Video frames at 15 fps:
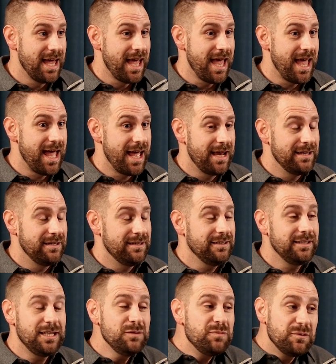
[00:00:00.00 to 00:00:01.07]
And
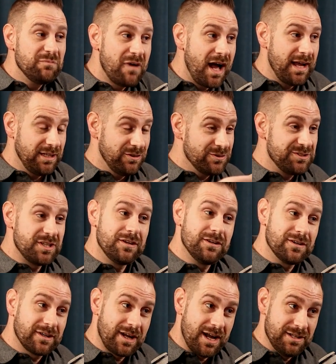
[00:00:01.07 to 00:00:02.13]
keep in mind, you know,
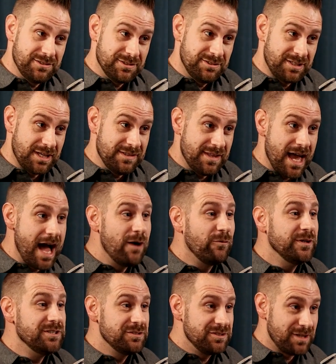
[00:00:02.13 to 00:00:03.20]
Senator Kaiser said that.
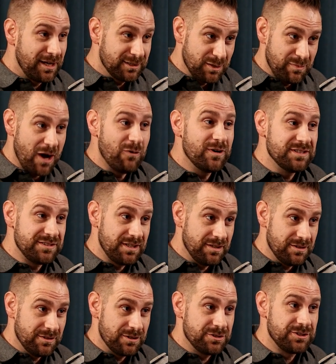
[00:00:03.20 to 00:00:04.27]
We just talked about what
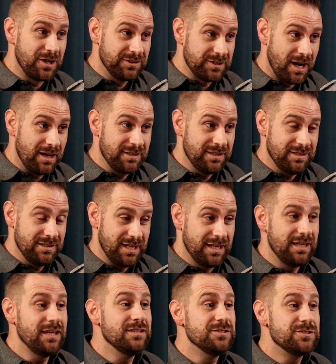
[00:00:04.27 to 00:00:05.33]
Senator Saldana did
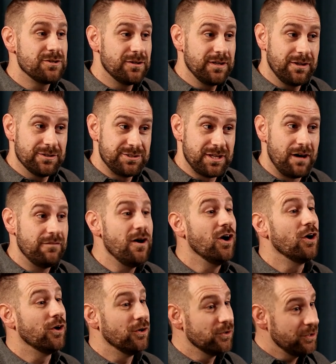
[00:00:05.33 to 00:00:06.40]
inserting herself.
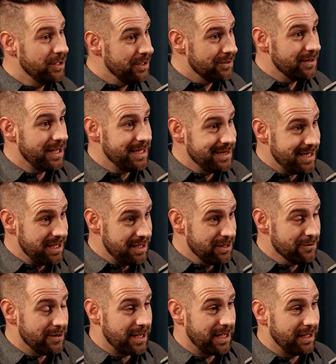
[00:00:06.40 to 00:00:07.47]
Earlier in the
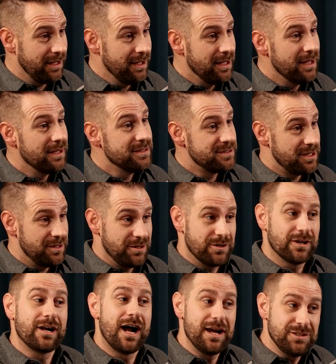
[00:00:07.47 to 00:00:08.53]
hearing, Senator
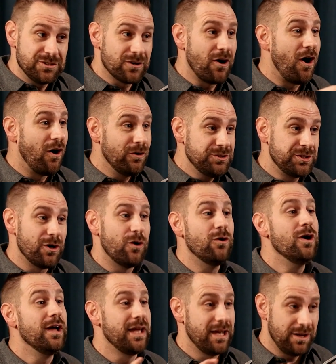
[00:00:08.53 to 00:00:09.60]
Kaiser also
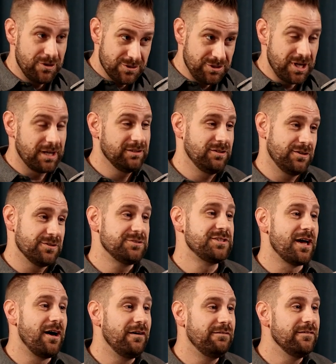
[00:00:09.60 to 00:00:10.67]
interjected
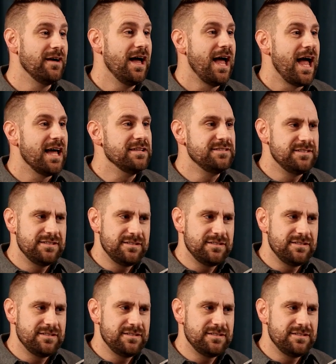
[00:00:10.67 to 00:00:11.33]
herself and